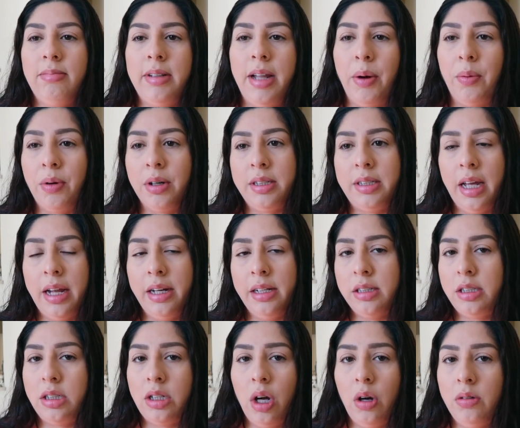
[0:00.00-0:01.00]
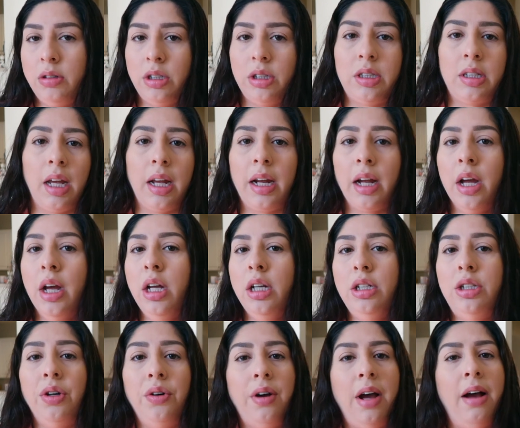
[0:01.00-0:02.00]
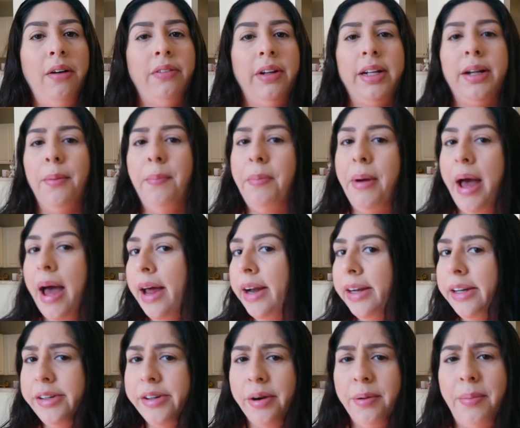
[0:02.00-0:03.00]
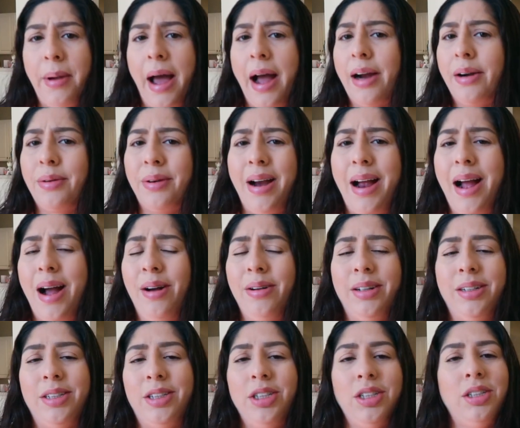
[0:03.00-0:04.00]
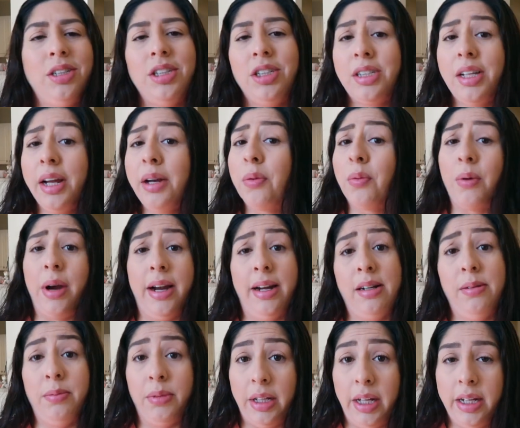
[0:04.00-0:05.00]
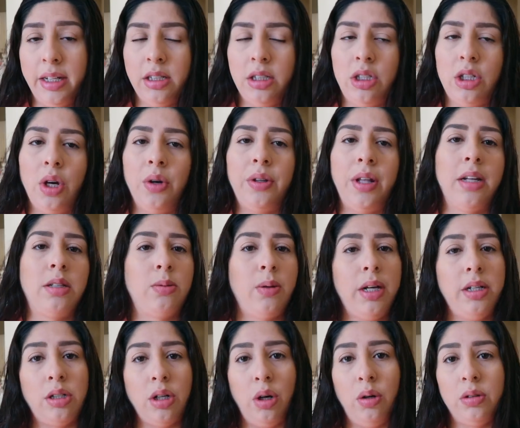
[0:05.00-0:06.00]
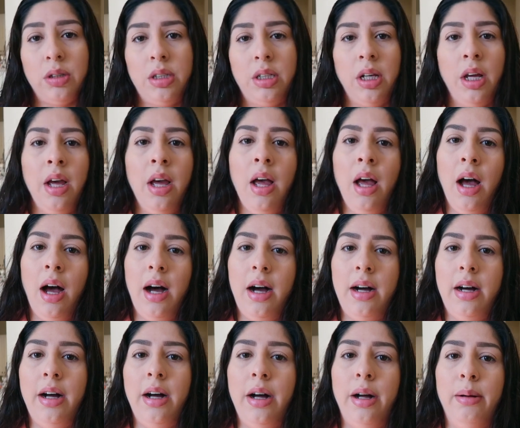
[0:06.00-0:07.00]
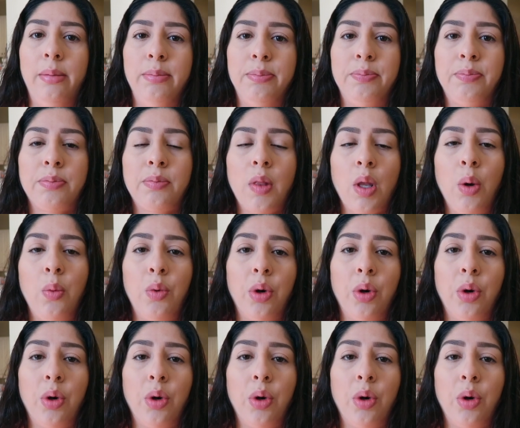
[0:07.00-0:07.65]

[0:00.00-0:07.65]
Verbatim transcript: that were set in stone just like don't have like a bed in your background and just, just like random things so that's why I don't um,